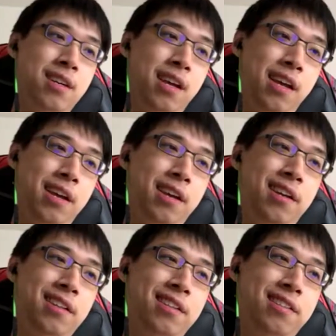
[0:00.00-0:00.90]

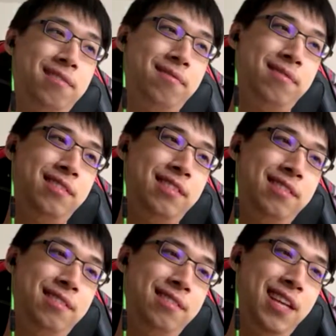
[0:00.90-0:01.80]
and
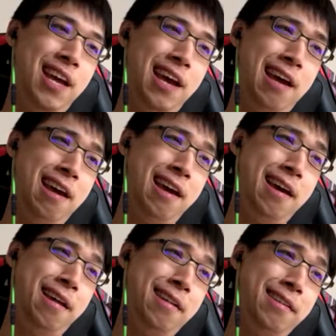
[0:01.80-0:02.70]

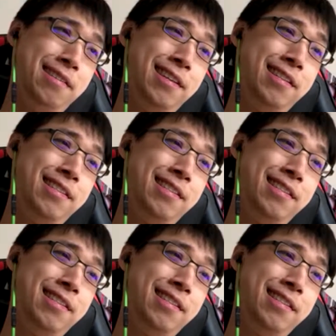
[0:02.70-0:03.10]
it's a